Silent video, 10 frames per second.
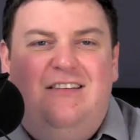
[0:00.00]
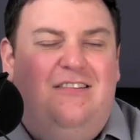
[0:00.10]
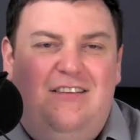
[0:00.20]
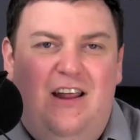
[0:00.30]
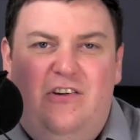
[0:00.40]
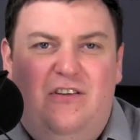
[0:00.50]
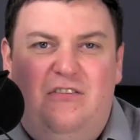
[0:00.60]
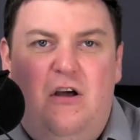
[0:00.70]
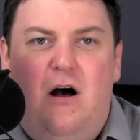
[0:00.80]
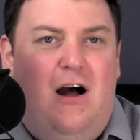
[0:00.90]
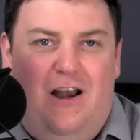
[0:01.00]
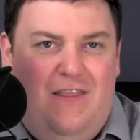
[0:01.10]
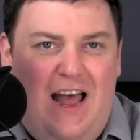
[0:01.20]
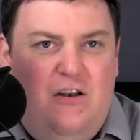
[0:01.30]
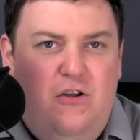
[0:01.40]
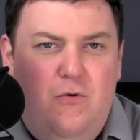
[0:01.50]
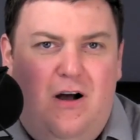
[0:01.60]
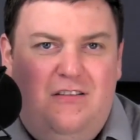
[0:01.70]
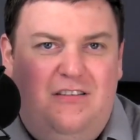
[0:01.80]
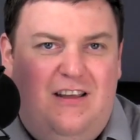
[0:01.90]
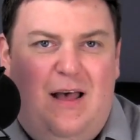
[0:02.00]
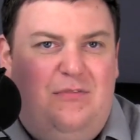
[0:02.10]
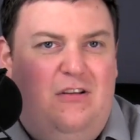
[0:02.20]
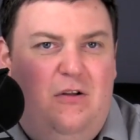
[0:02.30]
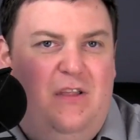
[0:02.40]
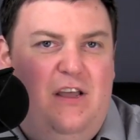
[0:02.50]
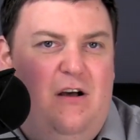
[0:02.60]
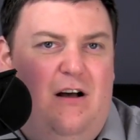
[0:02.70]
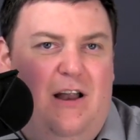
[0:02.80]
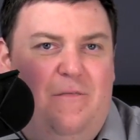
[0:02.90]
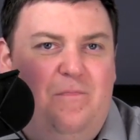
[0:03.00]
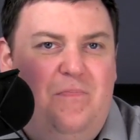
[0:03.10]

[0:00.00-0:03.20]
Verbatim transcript: distinction's gone. That nuance is absolutely gone.